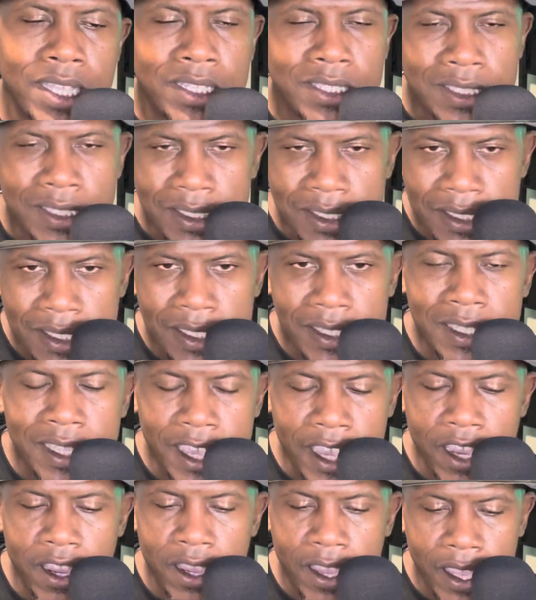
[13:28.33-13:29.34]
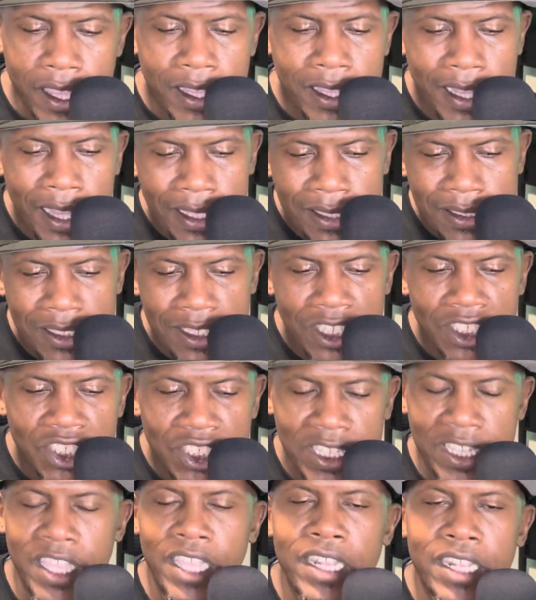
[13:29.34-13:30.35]
Let's
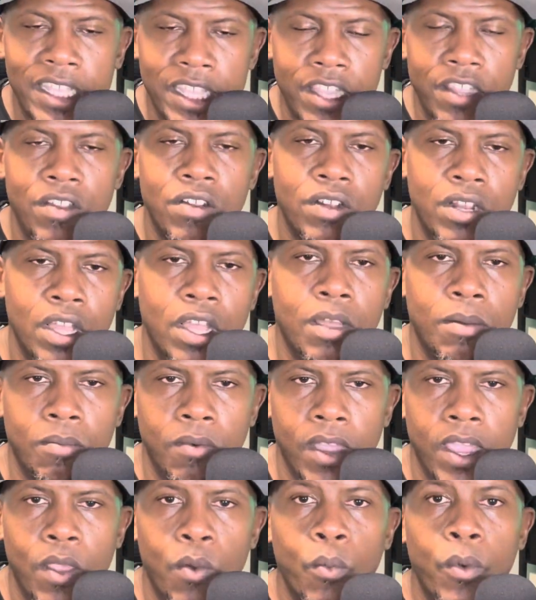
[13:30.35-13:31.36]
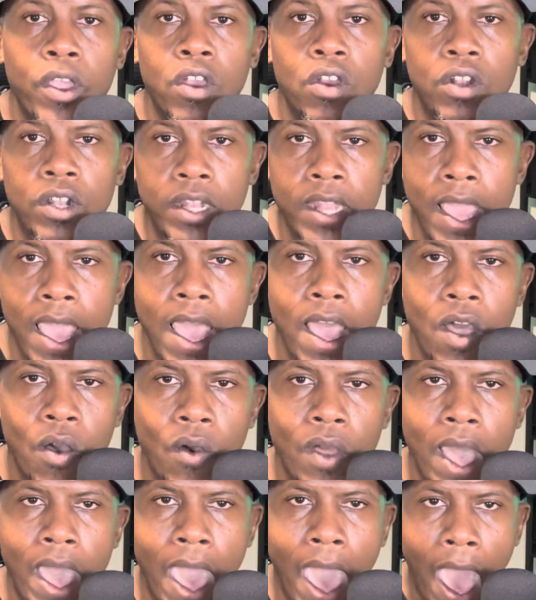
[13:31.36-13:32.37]
just get geared up, right? We are
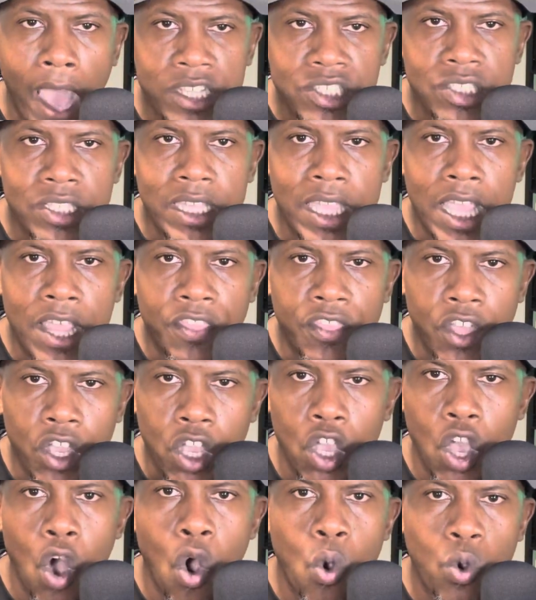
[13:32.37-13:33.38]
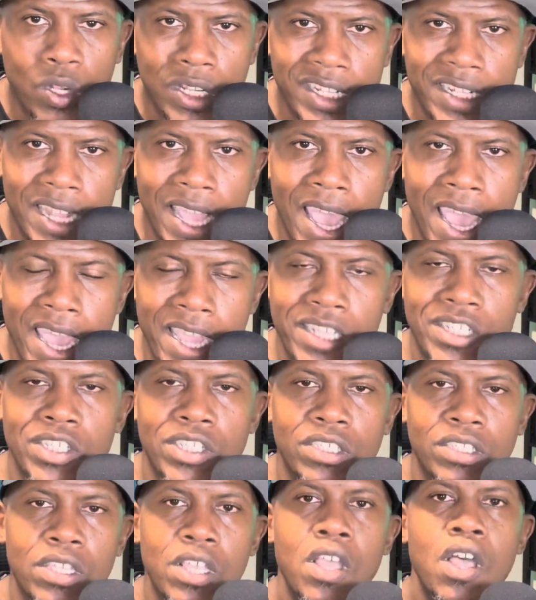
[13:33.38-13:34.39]
now actually in the golden
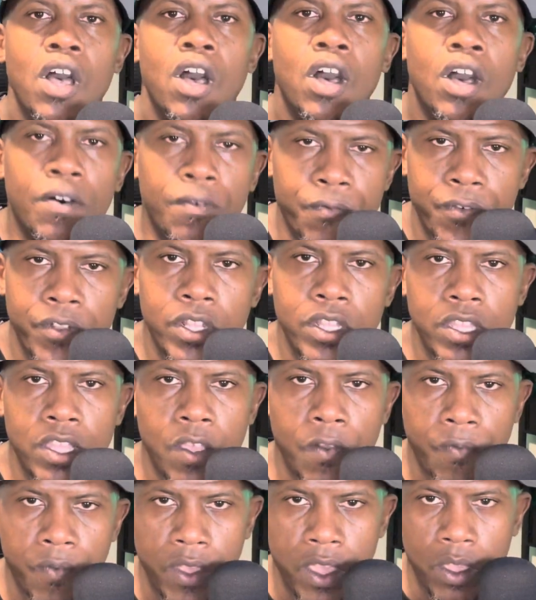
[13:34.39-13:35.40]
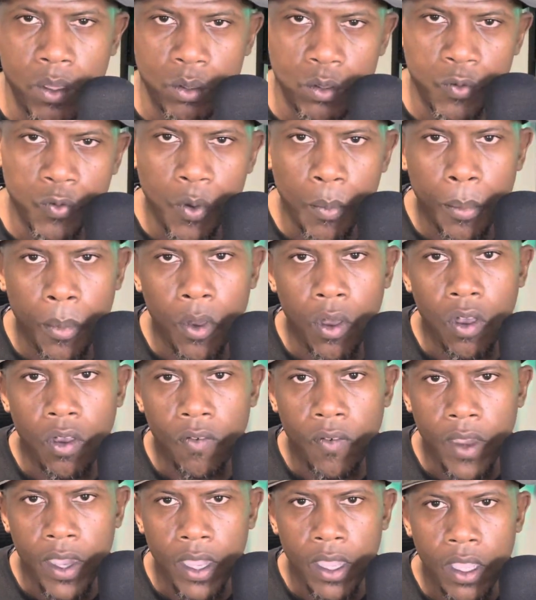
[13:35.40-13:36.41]
ages of Philadelphia Eagles football,
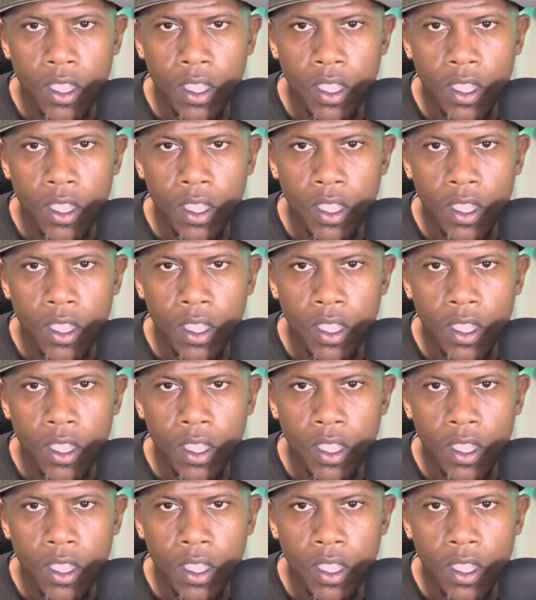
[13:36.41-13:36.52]
right?